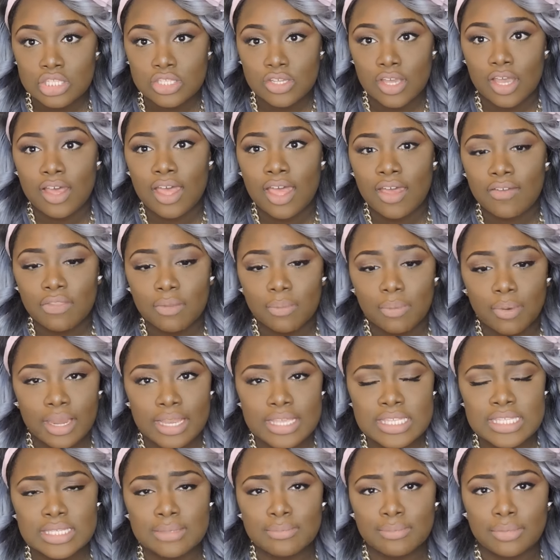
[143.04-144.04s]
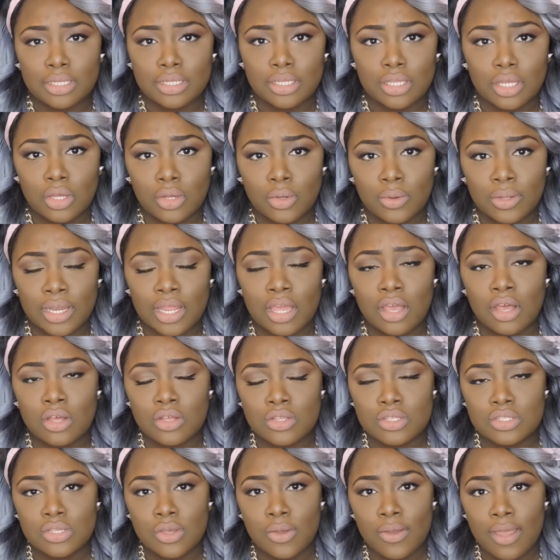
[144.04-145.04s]
So I'll have the pricing below, and I'll
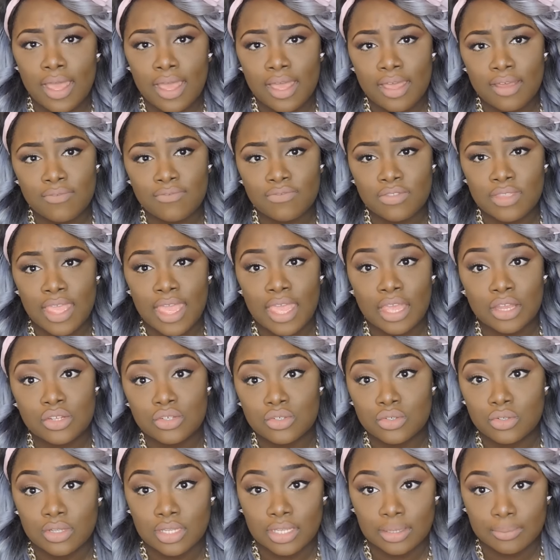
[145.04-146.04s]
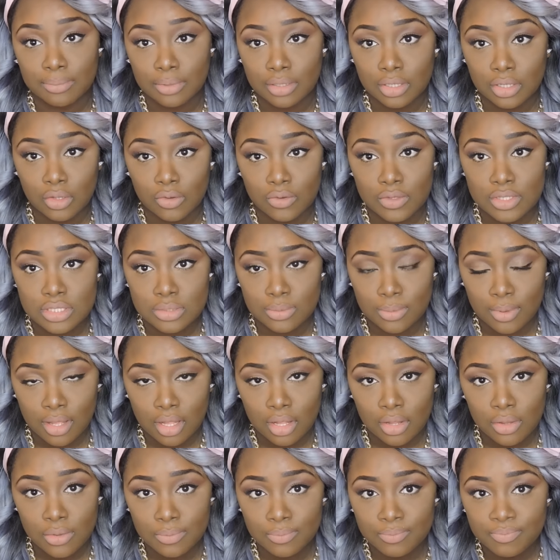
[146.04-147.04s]
also have the actual link below as
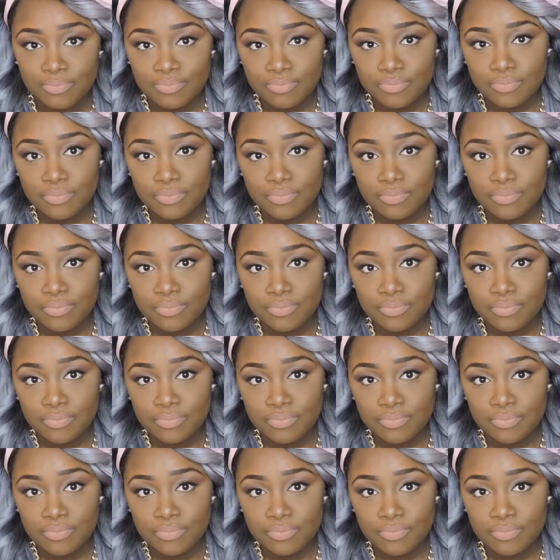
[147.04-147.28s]
well.